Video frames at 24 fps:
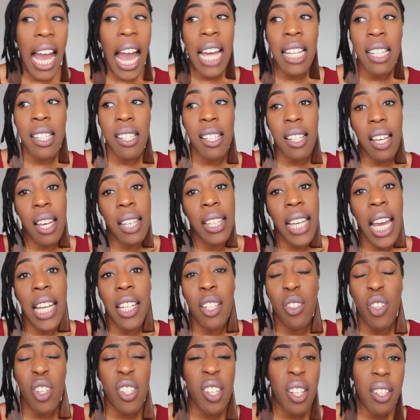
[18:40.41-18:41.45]
And again,
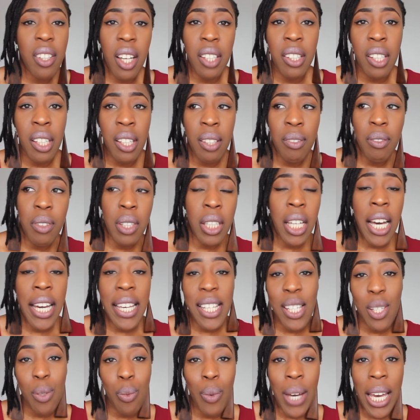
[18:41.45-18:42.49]
it's just another
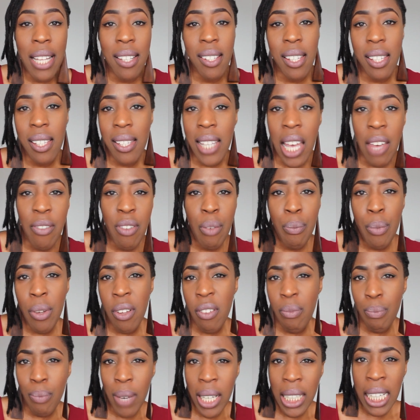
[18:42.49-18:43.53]
nice way to save a bit
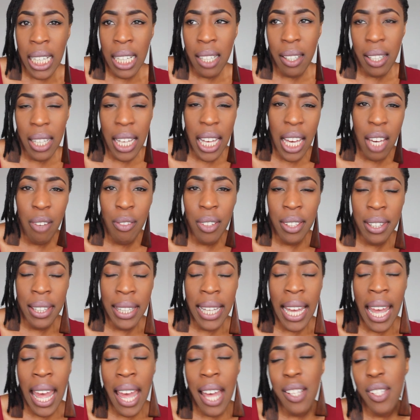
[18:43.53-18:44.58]
of money here and
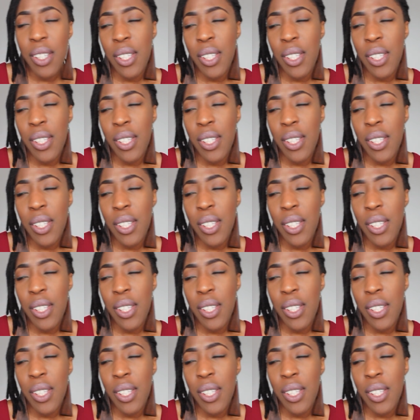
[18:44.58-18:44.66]
there.